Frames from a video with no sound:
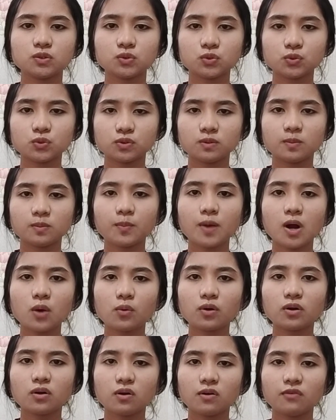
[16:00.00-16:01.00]
to the
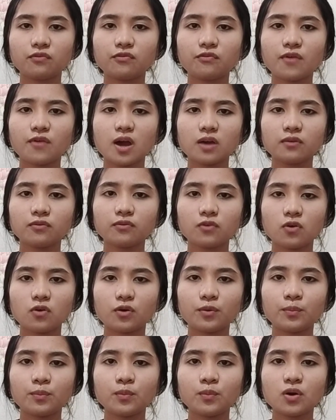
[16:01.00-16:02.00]
power of 5
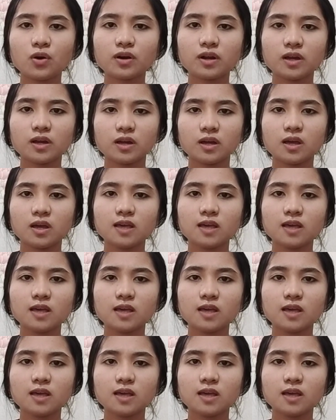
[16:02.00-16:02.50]
or more